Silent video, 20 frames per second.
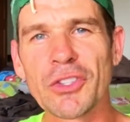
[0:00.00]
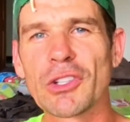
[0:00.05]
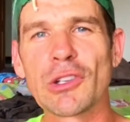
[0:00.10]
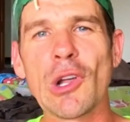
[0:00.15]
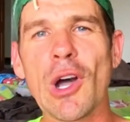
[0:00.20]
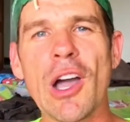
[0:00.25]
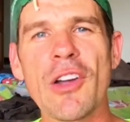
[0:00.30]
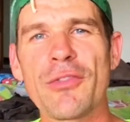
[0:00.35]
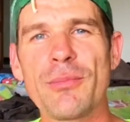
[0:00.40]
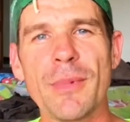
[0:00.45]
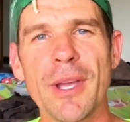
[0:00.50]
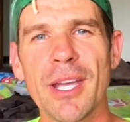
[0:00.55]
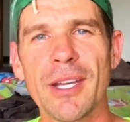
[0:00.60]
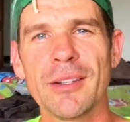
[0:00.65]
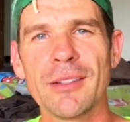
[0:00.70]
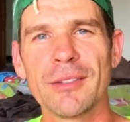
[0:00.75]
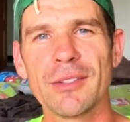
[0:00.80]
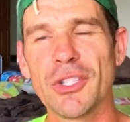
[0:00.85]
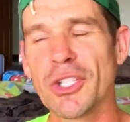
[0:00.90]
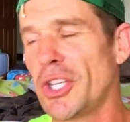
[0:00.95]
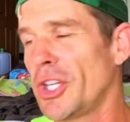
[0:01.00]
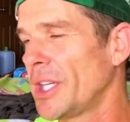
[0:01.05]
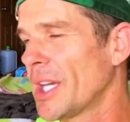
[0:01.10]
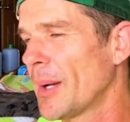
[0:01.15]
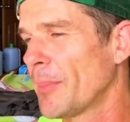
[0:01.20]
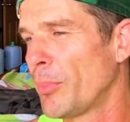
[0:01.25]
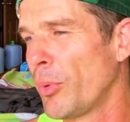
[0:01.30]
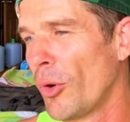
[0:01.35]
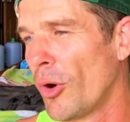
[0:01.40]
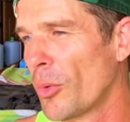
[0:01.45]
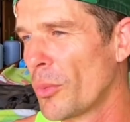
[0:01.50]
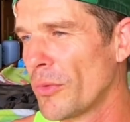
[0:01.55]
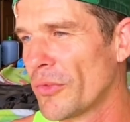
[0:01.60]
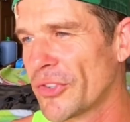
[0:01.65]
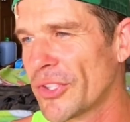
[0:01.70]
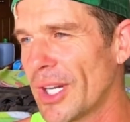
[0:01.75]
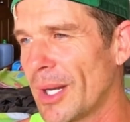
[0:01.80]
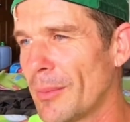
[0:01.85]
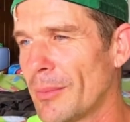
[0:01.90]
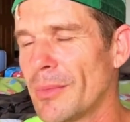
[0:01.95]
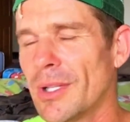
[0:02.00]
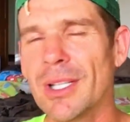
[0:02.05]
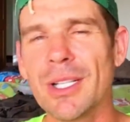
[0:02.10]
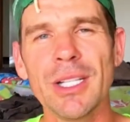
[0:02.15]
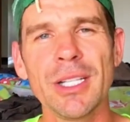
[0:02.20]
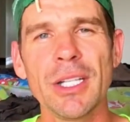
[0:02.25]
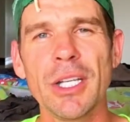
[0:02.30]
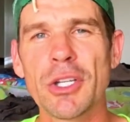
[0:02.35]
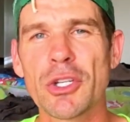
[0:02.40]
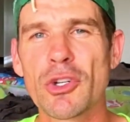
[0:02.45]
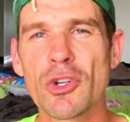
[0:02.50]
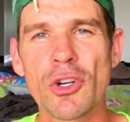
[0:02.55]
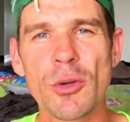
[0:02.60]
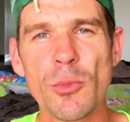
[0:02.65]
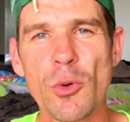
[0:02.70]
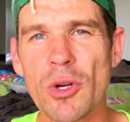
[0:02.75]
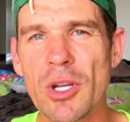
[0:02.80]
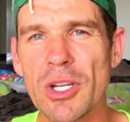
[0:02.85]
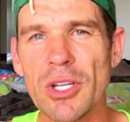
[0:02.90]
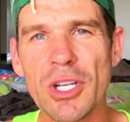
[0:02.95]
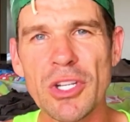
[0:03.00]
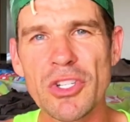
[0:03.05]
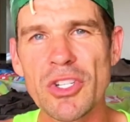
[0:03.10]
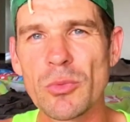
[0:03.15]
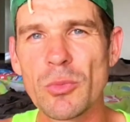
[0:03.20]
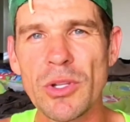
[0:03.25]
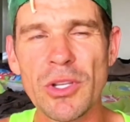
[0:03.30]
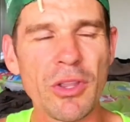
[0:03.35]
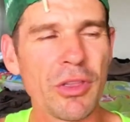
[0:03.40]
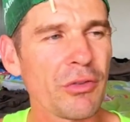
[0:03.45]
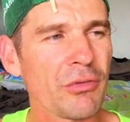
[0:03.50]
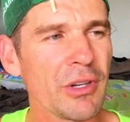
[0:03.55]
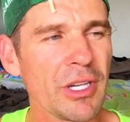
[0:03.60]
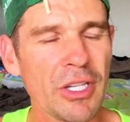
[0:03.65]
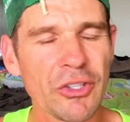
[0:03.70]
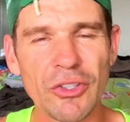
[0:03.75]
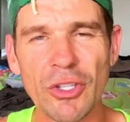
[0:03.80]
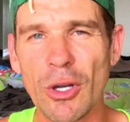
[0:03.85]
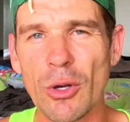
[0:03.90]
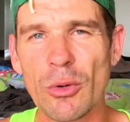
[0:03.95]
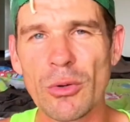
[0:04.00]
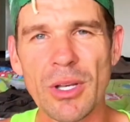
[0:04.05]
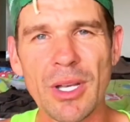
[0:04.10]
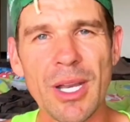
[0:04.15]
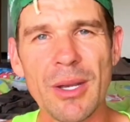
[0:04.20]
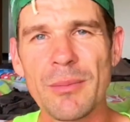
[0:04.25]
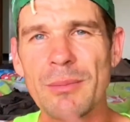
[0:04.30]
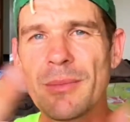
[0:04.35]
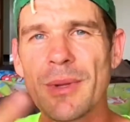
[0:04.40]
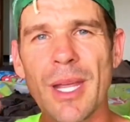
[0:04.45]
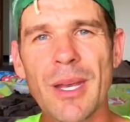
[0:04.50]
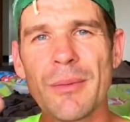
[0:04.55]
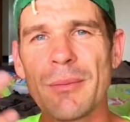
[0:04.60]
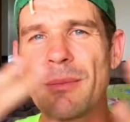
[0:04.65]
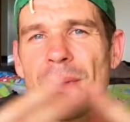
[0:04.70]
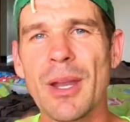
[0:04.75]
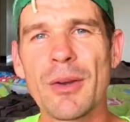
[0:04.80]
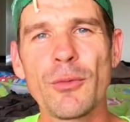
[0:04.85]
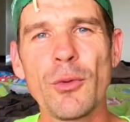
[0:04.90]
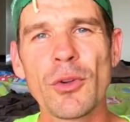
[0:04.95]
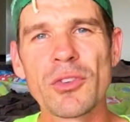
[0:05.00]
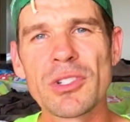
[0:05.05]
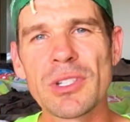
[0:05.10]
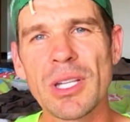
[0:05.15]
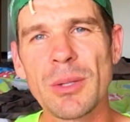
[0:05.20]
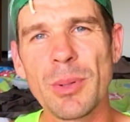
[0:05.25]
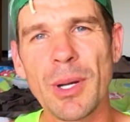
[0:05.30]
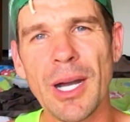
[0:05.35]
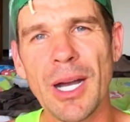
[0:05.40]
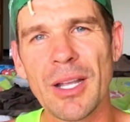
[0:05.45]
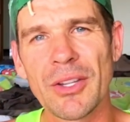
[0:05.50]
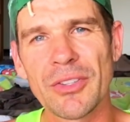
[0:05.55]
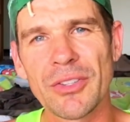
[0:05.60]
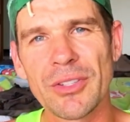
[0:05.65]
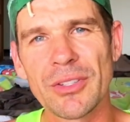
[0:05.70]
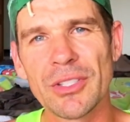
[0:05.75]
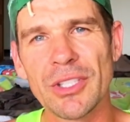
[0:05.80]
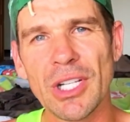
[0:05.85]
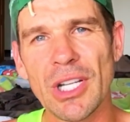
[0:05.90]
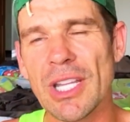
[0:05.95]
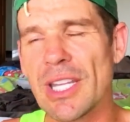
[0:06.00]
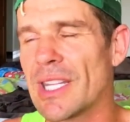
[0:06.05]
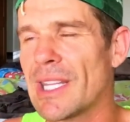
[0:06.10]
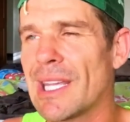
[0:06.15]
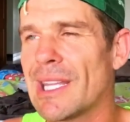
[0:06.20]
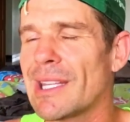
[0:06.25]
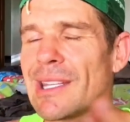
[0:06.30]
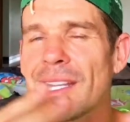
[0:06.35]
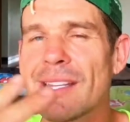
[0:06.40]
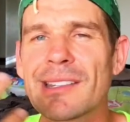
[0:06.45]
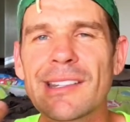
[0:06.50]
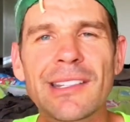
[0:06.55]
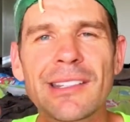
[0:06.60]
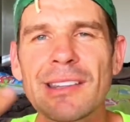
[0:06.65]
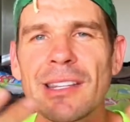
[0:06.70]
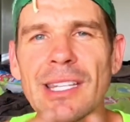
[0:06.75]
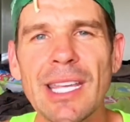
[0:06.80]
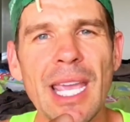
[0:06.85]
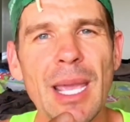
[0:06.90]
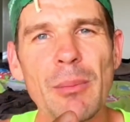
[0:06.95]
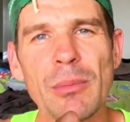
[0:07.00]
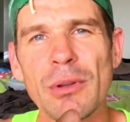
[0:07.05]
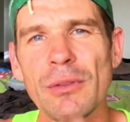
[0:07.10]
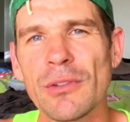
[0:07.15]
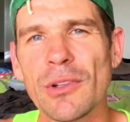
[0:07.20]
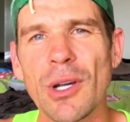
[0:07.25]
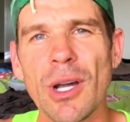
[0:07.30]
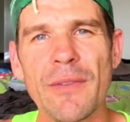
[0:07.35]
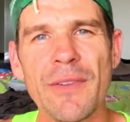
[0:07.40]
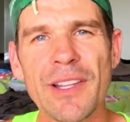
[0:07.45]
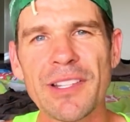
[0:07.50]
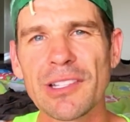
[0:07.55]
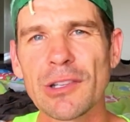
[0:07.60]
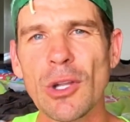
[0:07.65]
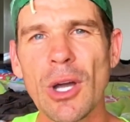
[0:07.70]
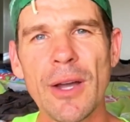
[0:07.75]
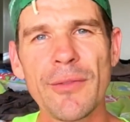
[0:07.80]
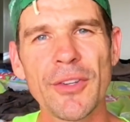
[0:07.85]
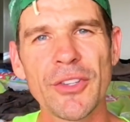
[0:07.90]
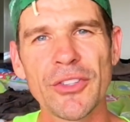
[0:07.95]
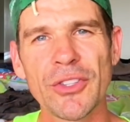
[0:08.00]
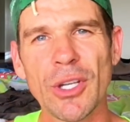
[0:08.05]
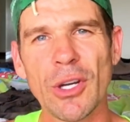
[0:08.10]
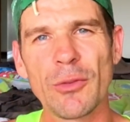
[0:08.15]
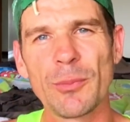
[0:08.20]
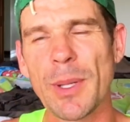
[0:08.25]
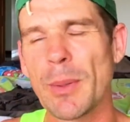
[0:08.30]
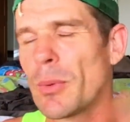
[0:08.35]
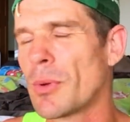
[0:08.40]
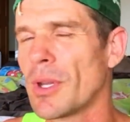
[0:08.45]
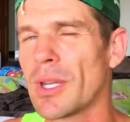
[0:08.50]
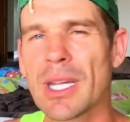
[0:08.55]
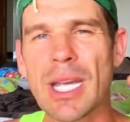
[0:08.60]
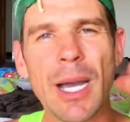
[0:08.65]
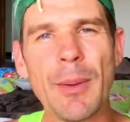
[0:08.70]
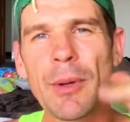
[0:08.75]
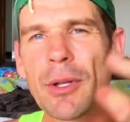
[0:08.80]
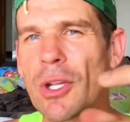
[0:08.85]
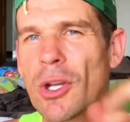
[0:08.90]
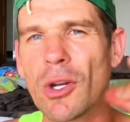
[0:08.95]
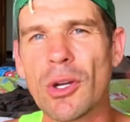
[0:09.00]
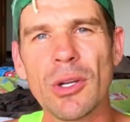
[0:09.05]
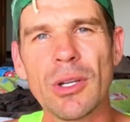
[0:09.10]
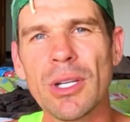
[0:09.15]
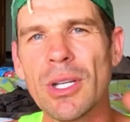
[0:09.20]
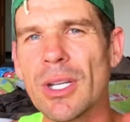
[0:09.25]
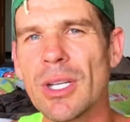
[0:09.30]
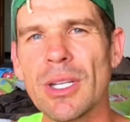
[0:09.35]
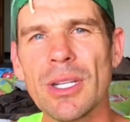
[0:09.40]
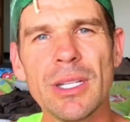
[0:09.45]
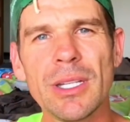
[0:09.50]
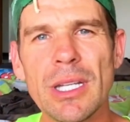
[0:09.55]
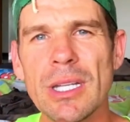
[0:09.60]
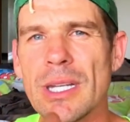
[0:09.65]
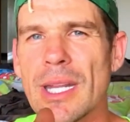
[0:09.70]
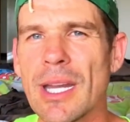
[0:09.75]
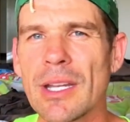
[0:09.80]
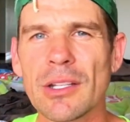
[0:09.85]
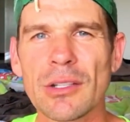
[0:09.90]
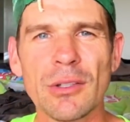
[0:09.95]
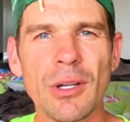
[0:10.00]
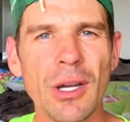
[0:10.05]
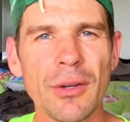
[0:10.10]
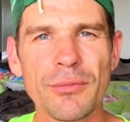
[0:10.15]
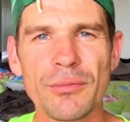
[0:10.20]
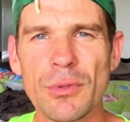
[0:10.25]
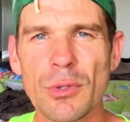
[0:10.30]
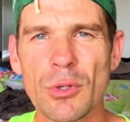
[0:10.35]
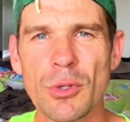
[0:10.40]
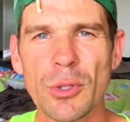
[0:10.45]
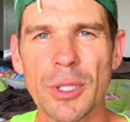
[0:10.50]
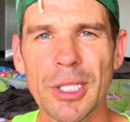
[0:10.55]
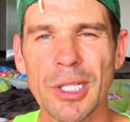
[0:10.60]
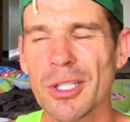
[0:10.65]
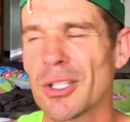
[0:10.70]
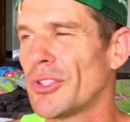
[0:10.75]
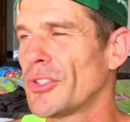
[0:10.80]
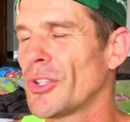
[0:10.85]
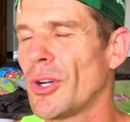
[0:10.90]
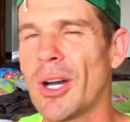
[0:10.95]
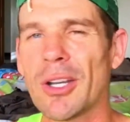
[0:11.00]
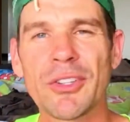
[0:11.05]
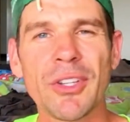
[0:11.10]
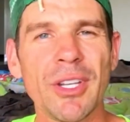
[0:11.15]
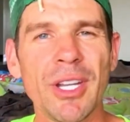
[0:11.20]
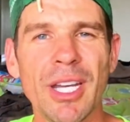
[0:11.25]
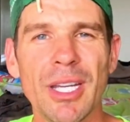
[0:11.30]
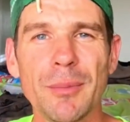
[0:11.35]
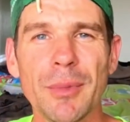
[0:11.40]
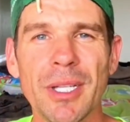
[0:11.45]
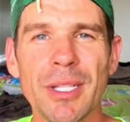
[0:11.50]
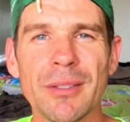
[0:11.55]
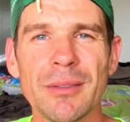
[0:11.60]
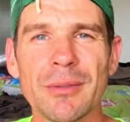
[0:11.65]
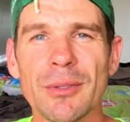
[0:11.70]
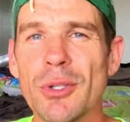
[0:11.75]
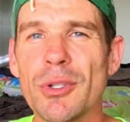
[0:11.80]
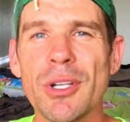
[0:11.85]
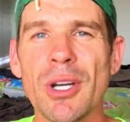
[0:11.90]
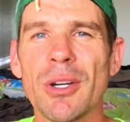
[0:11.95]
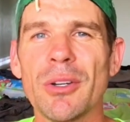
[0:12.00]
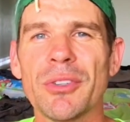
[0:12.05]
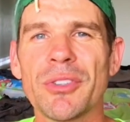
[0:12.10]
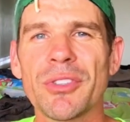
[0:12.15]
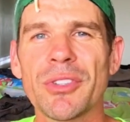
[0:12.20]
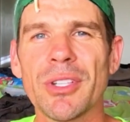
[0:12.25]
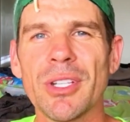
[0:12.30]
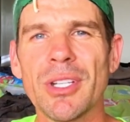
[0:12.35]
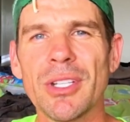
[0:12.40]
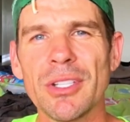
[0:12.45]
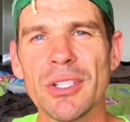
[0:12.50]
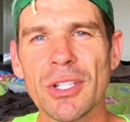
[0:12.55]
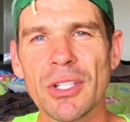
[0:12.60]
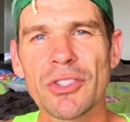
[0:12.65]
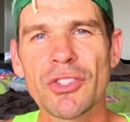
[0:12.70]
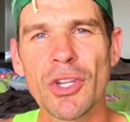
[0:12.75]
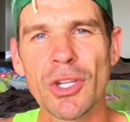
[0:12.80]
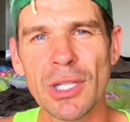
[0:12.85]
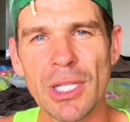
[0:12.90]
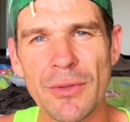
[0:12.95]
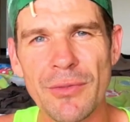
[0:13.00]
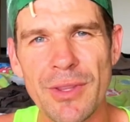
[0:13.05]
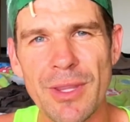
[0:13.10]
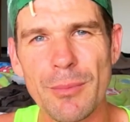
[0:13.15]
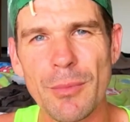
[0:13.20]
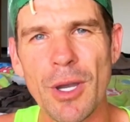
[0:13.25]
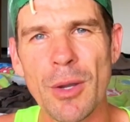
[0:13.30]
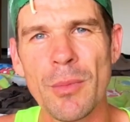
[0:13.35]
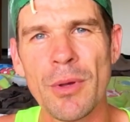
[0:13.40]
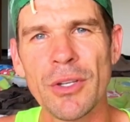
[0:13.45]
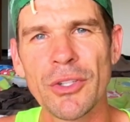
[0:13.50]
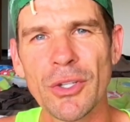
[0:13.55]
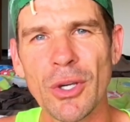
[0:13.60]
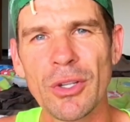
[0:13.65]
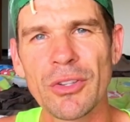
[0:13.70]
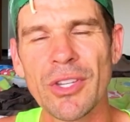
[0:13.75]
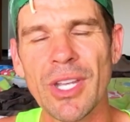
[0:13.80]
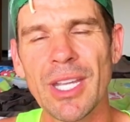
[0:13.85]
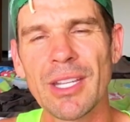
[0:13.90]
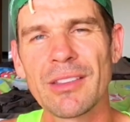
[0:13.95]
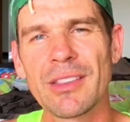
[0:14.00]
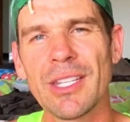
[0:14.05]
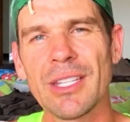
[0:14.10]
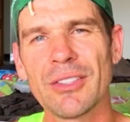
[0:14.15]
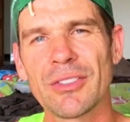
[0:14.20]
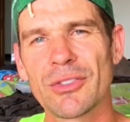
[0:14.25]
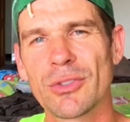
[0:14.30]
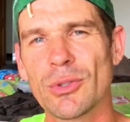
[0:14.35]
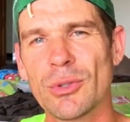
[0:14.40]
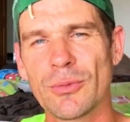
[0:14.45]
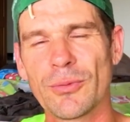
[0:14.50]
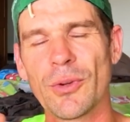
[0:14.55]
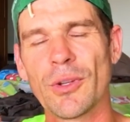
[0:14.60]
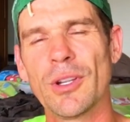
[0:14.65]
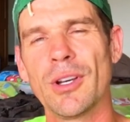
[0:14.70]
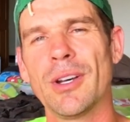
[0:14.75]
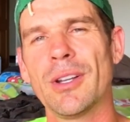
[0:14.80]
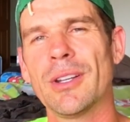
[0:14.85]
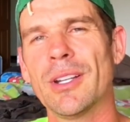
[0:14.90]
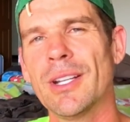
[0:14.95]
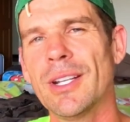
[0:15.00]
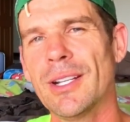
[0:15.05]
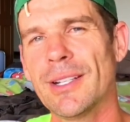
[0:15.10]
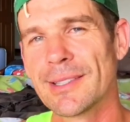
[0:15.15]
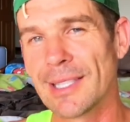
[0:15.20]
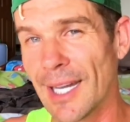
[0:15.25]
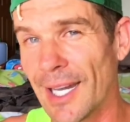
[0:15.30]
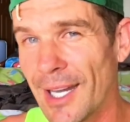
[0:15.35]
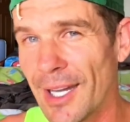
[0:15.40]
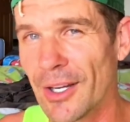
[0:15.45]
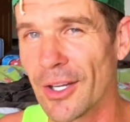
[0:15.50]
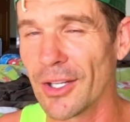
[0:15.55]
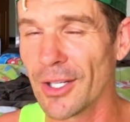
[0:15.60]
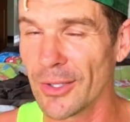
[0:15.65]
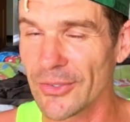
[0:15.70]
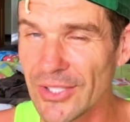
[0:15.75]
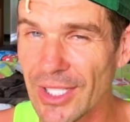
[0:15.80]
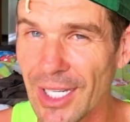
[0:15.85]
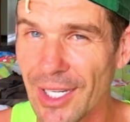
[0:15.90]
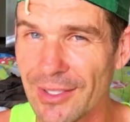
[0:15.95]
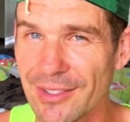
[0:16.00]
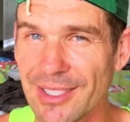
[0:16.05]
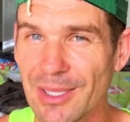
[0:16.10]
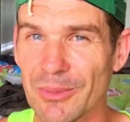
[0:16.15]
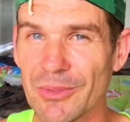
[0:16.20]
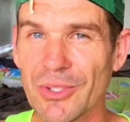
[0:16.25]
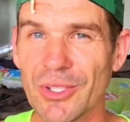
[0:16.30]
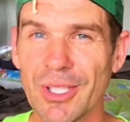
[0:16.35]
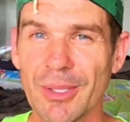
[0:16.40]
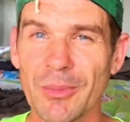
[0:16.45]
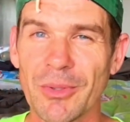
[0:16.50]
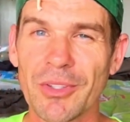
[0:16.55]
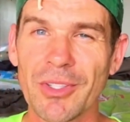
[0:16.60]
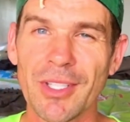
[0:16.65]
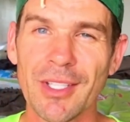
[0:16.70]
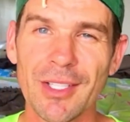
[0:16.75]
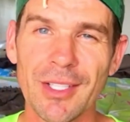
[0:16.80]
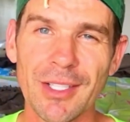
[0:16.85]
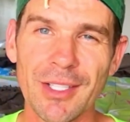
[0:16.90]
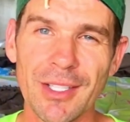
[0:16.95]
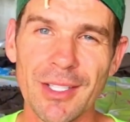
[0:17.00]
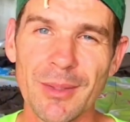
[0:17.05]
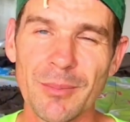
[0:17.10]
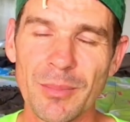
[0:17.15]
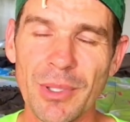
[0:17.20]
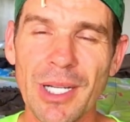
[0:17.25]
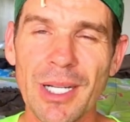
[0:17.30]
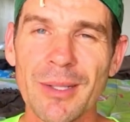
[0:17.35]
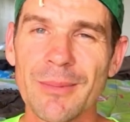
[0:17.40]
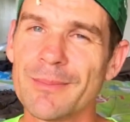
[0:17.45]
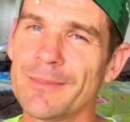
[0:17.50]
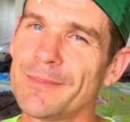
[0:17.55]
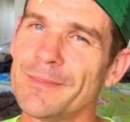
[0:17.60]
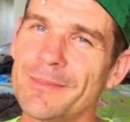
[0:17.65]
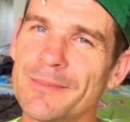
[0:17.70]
life, man. You could get born with some incurable condition when you're 3 years old and unfortunately pass. You know, that's just the gamble of life. That's life itself. People can come and go in and out of your life real quick. I could die today, man. Who knows? You know, so live in the moment. Don't take things too full on. It's hard. I know it's hard sometimes. But